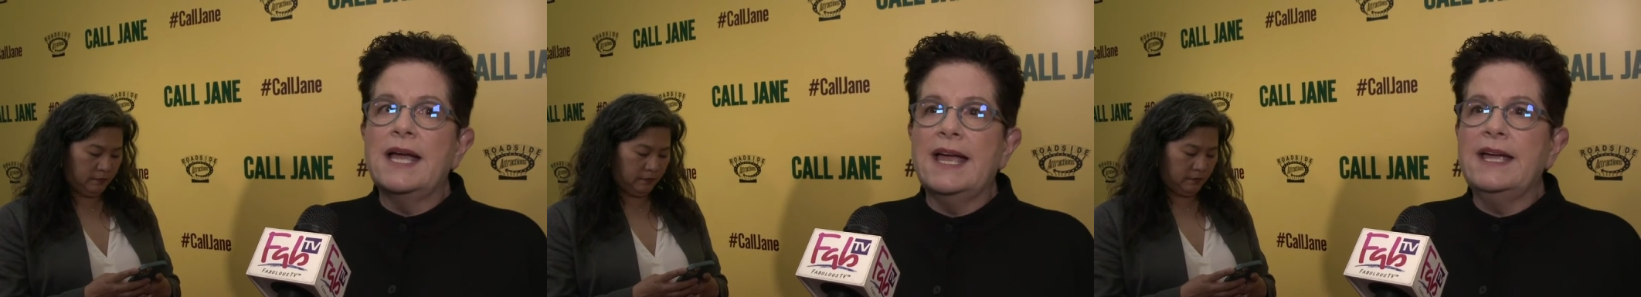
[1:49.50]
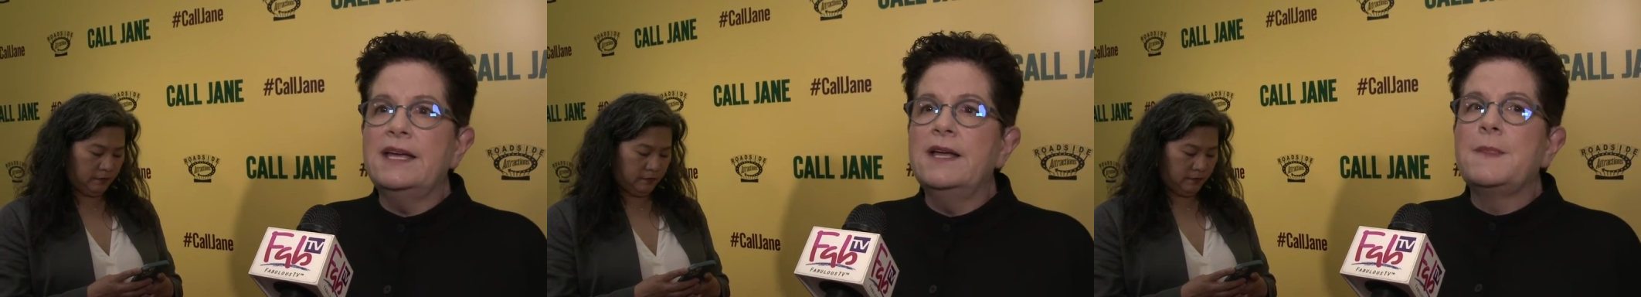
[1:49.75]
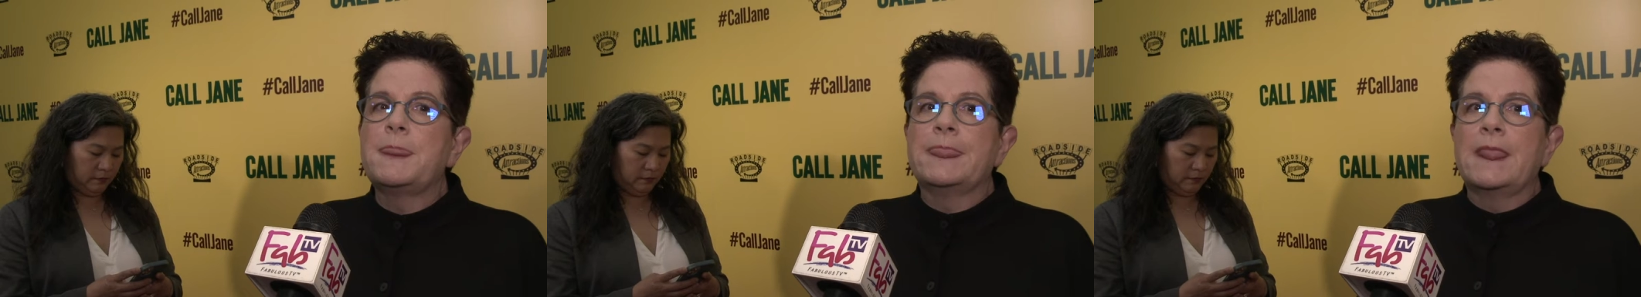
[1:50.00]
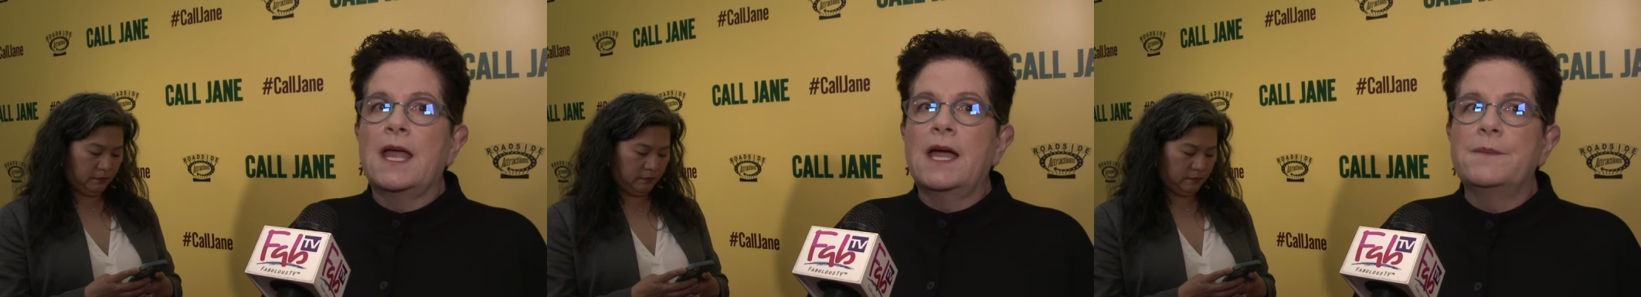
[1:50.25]
Speaker 1: a
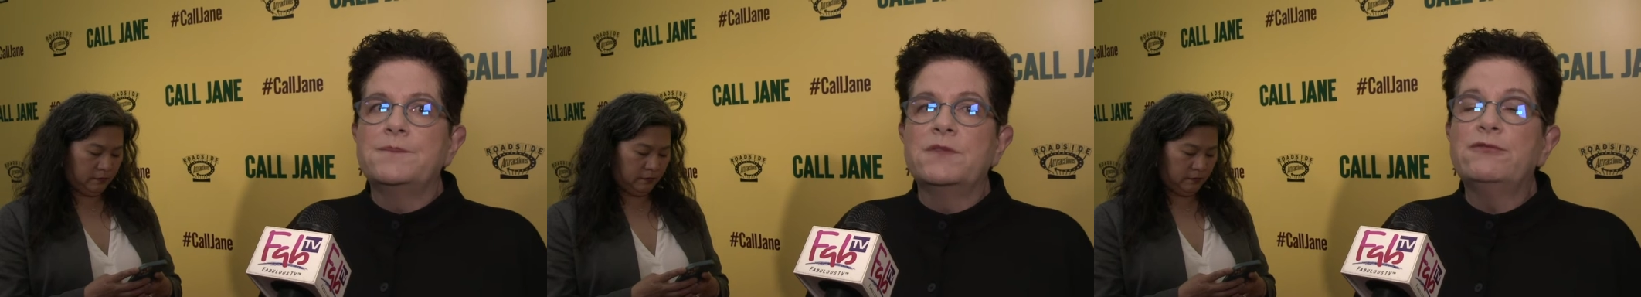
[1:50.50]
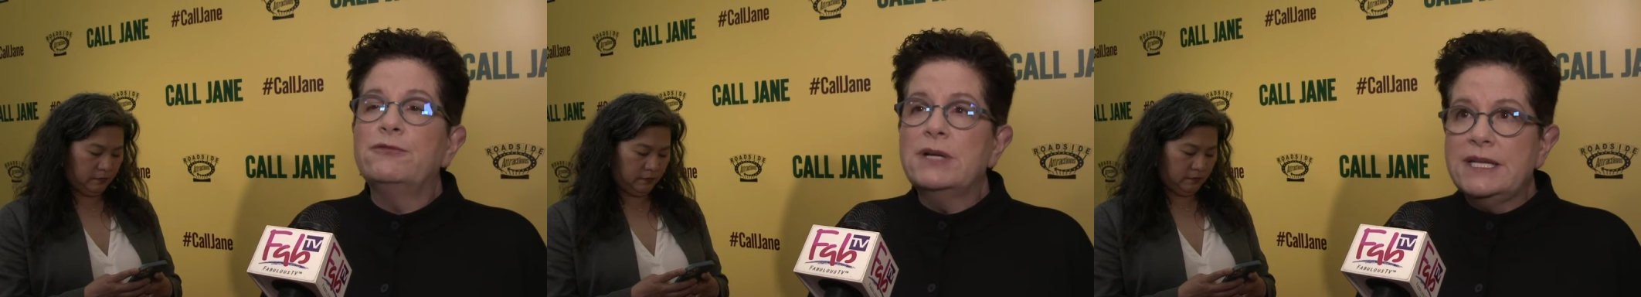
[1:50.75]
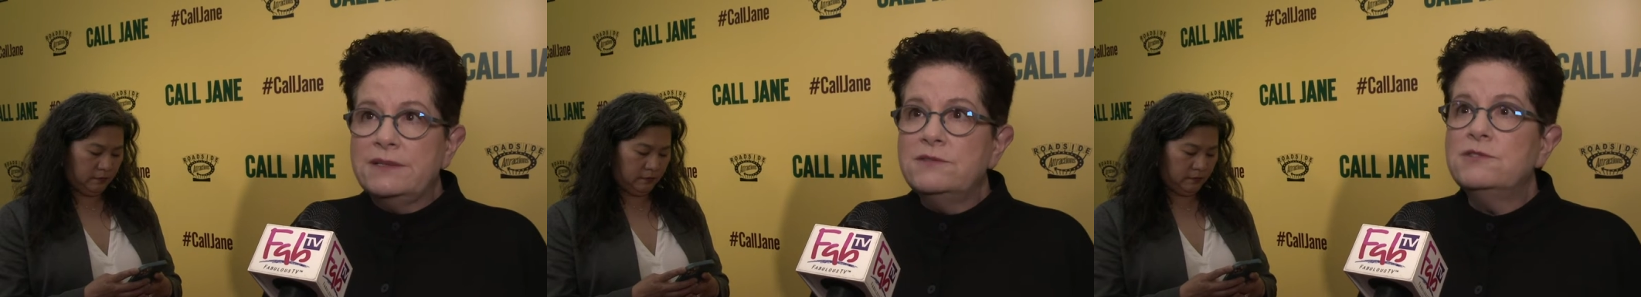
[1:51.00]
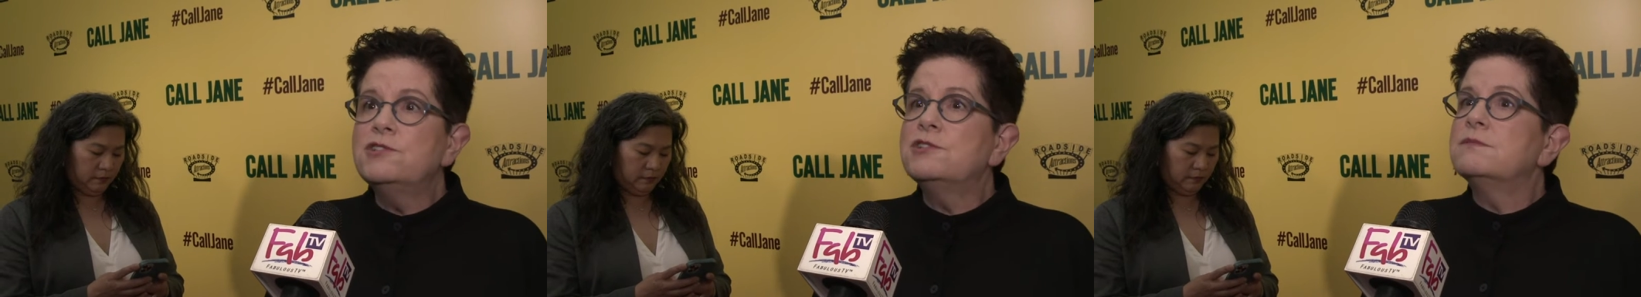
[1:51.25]

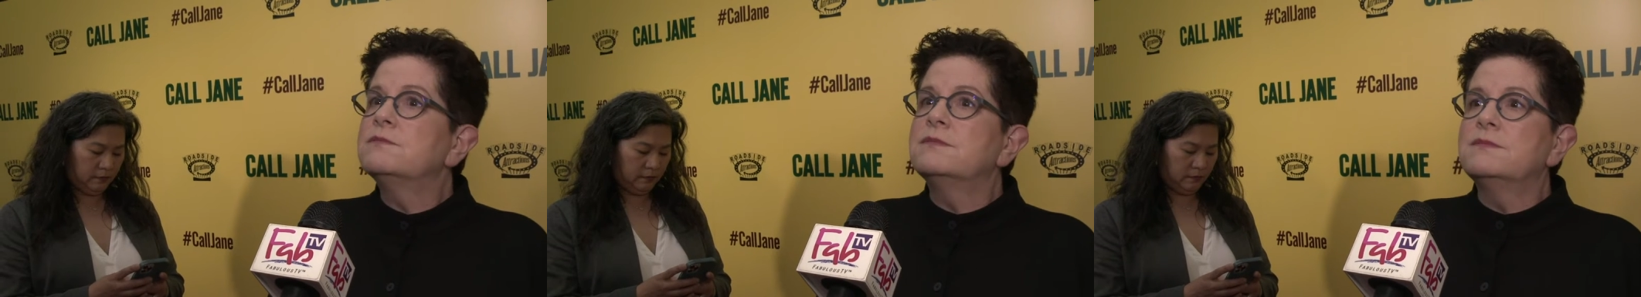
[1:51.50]
fringe